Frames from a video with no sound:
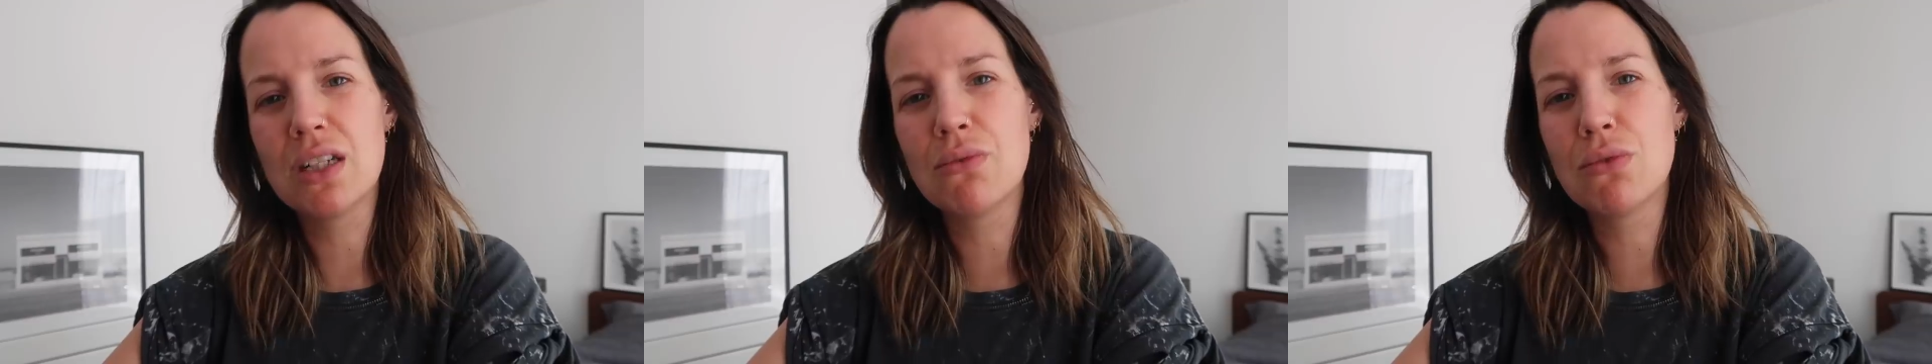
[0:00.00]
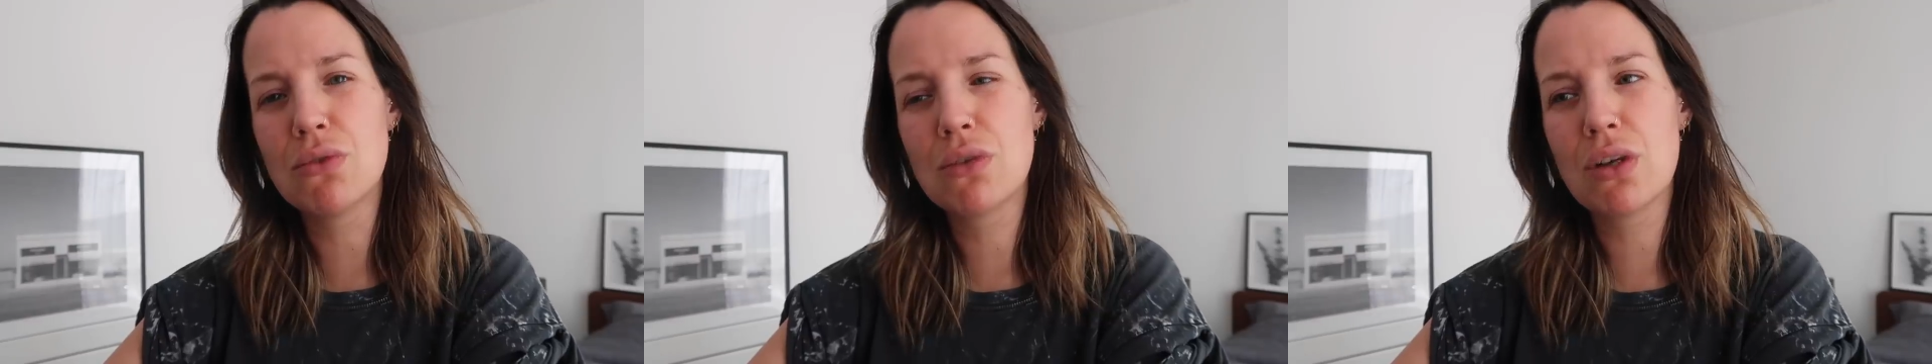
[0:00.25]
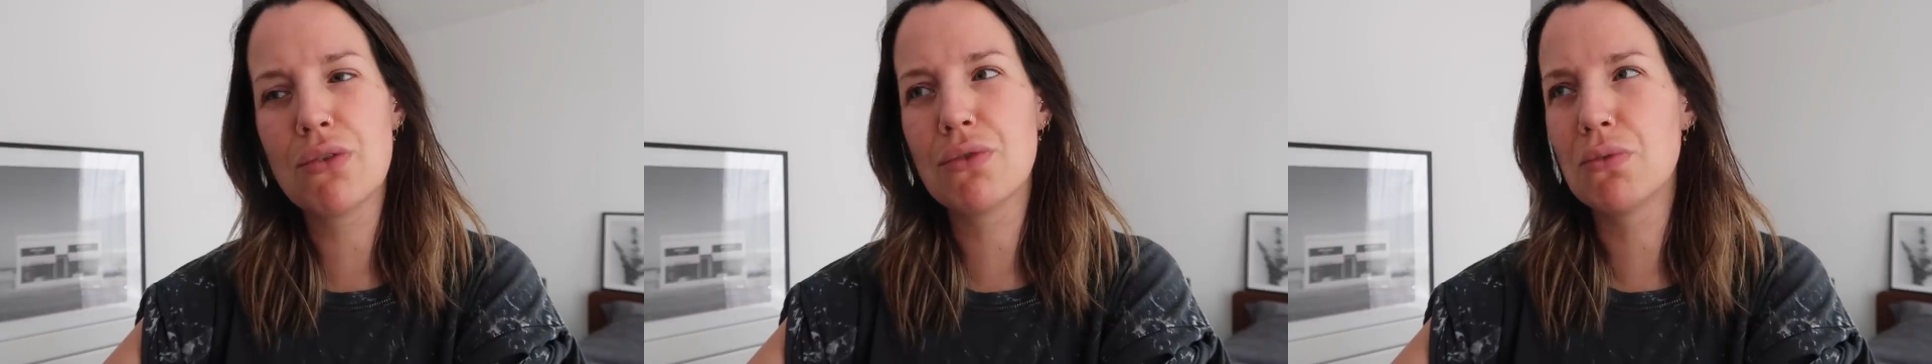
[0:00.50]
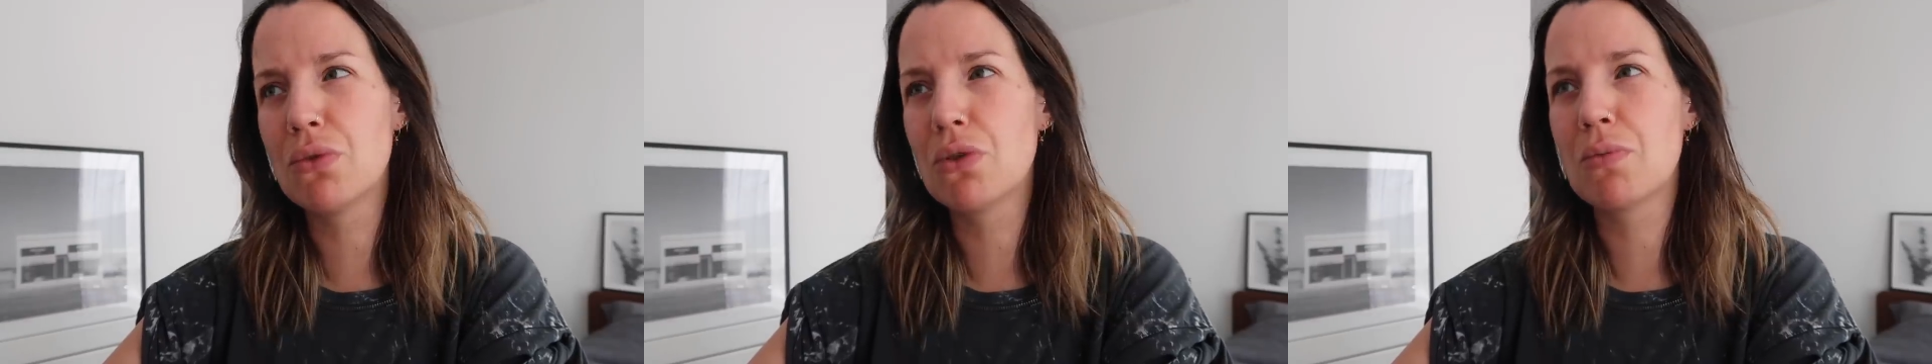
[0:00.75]
really walk, go
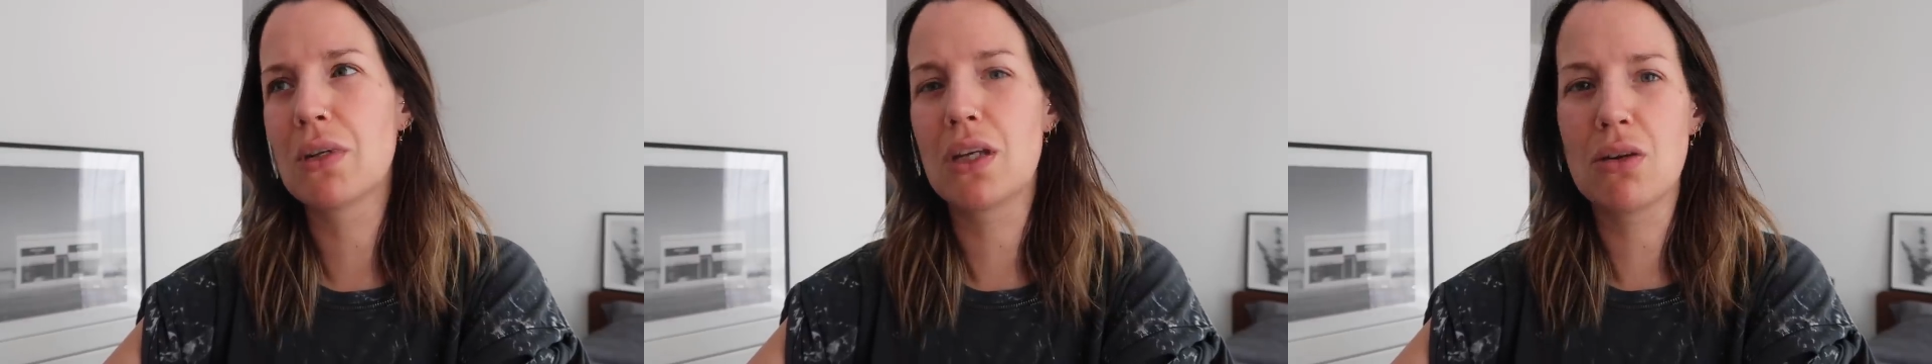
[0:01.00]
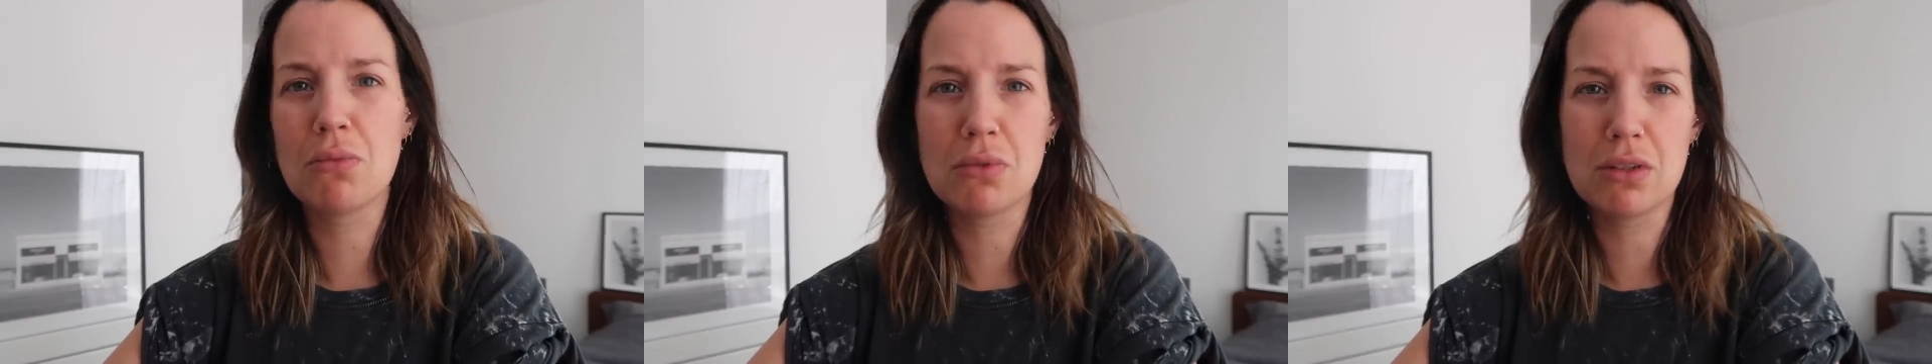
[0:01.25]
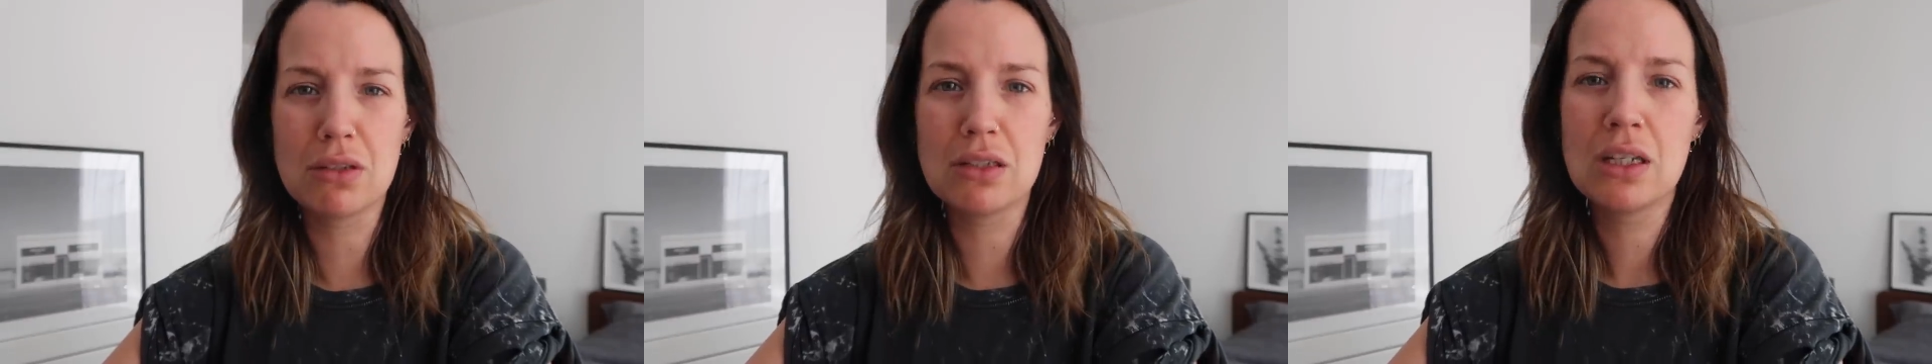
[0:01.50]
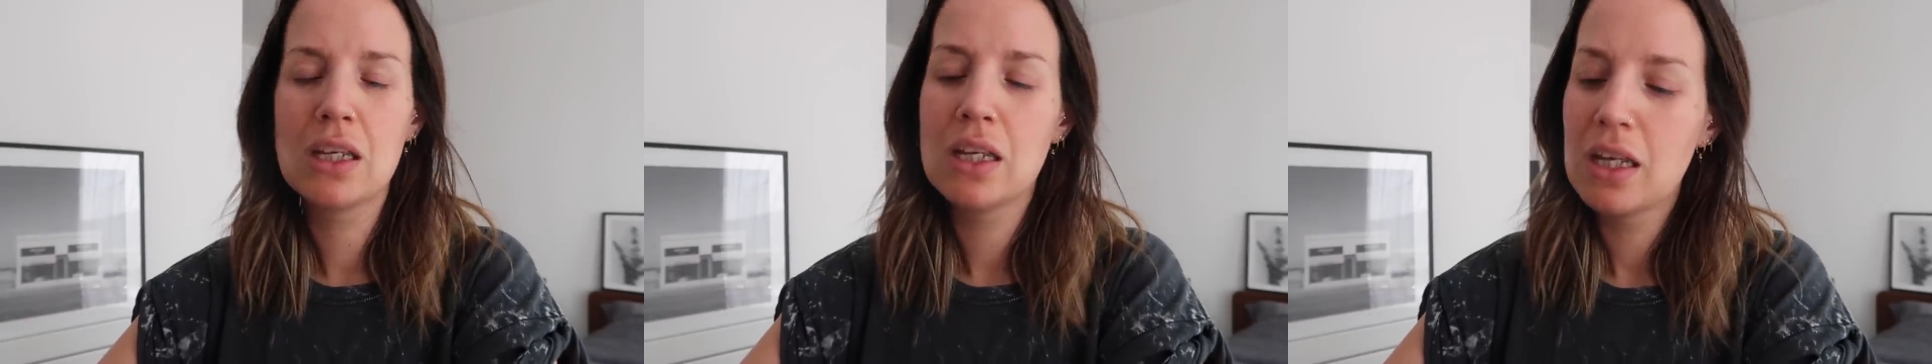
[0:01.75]
for a walk, but I can't be bothered.